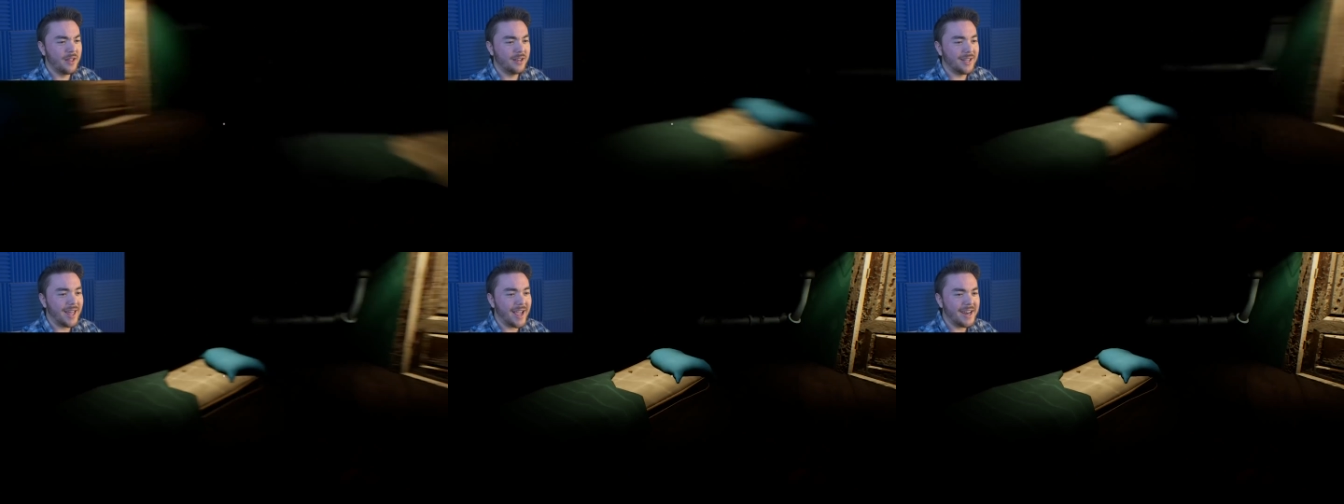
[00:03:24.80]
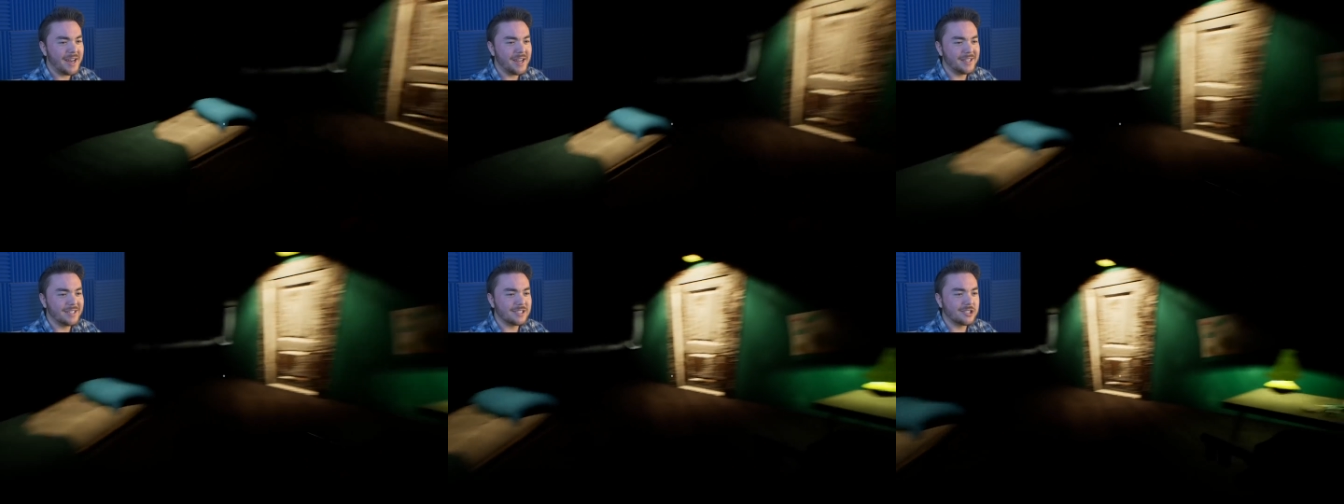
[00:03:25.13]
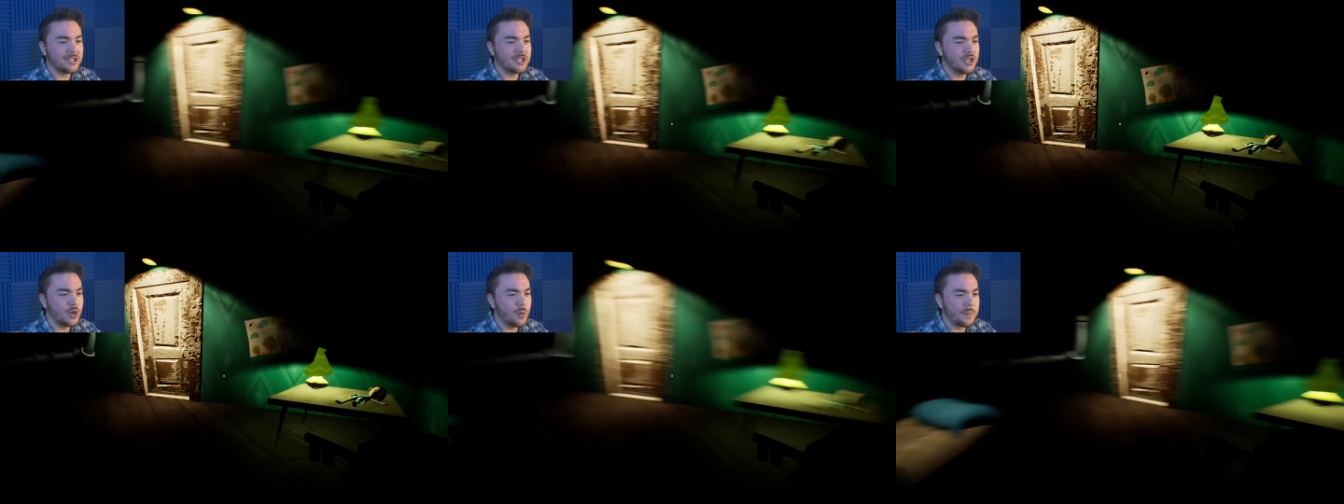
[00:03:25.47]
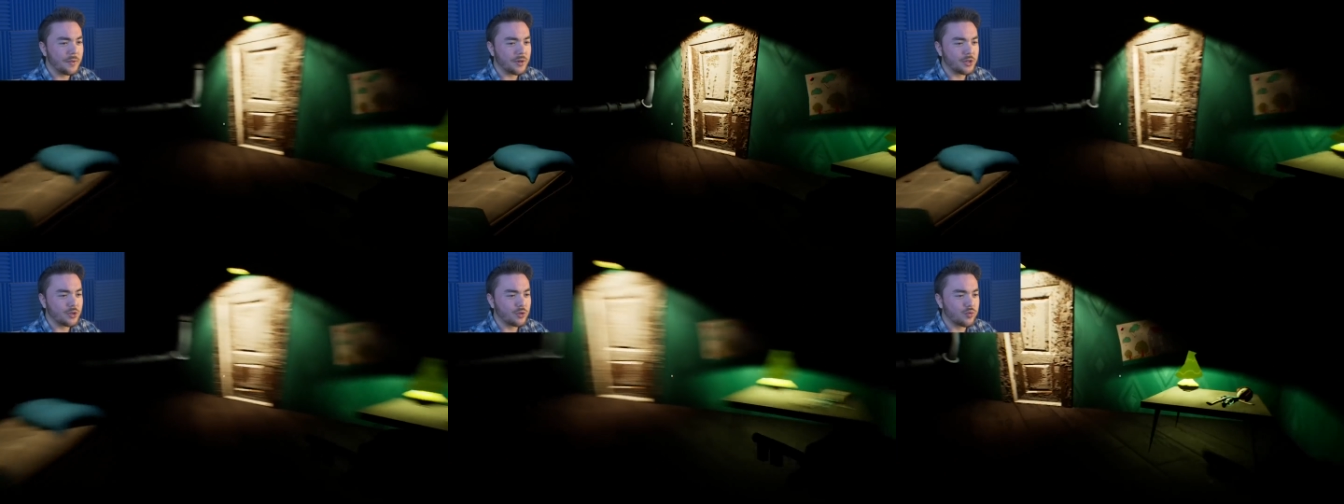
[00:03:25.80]
lighting is
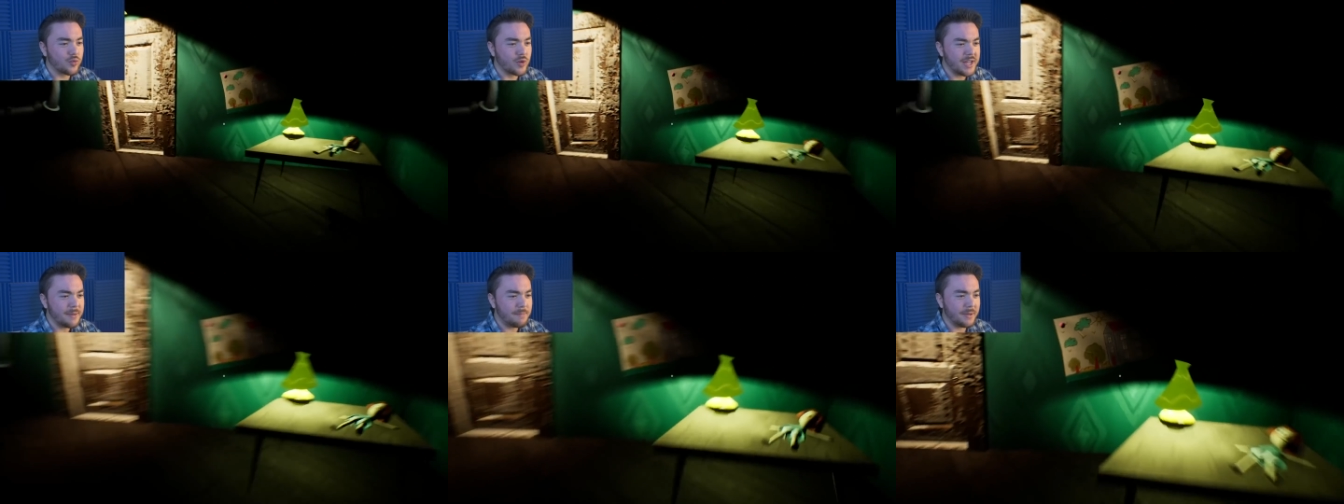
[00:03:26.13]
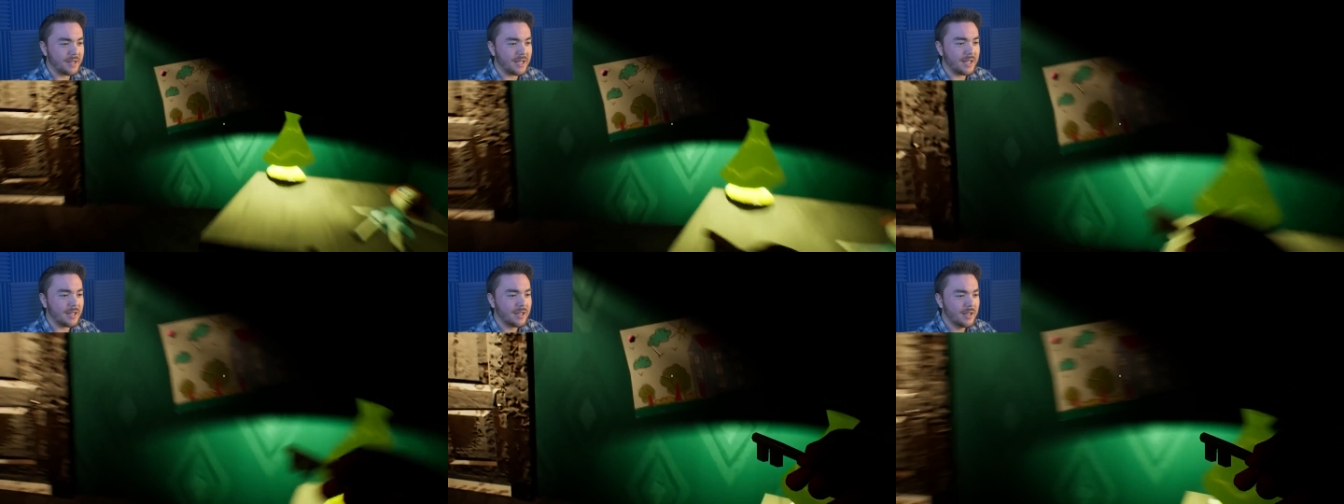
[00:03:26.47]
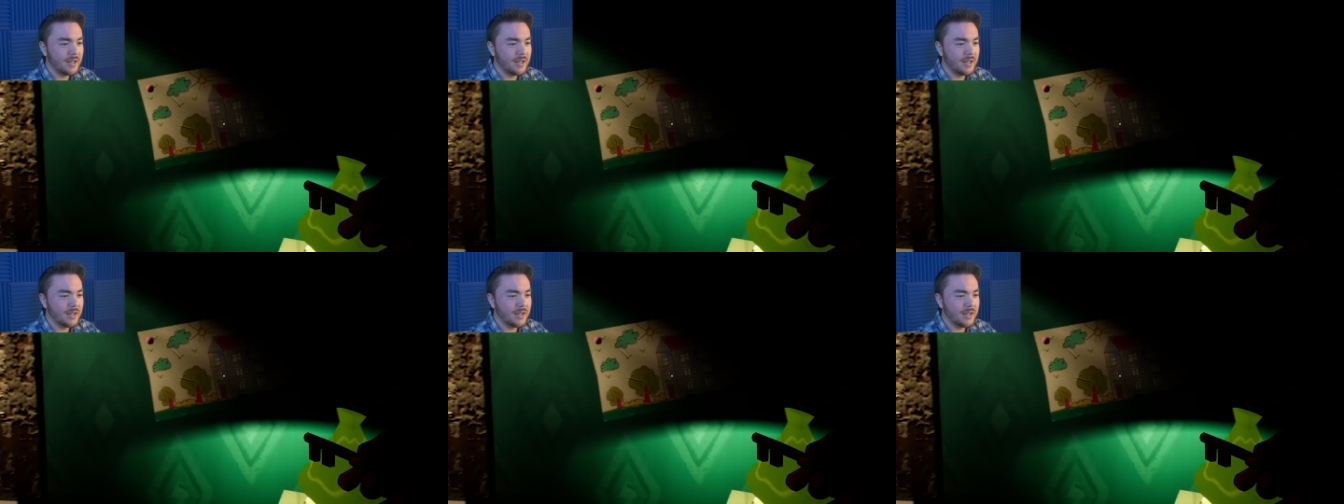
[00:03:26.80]
super creepy